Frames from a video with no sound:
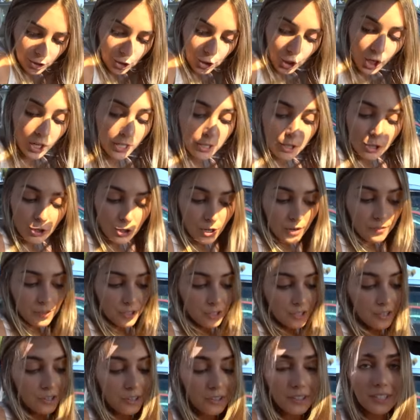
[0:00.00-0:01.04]
Sean does drive
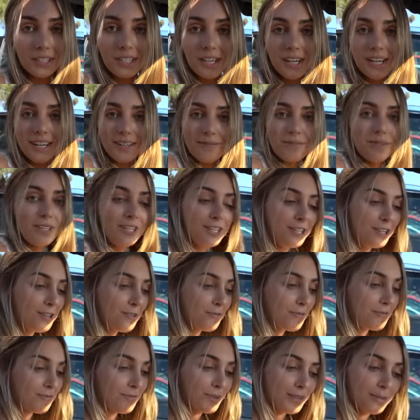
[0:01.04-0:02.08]
this car all the time. He
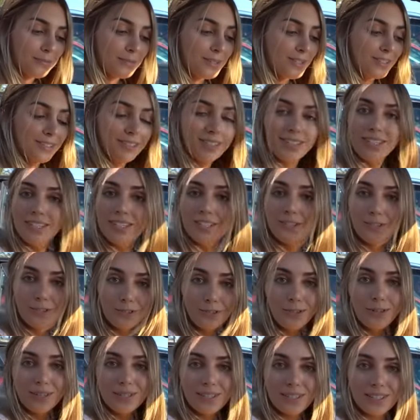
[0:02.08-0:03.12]
rips it and he
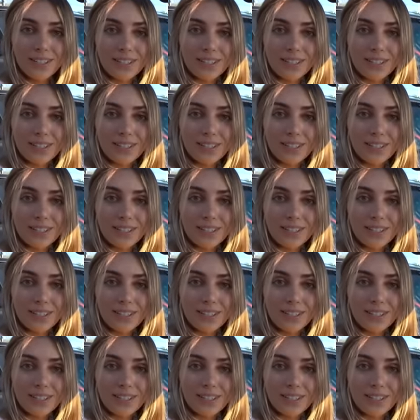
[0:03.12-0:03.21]
enjoys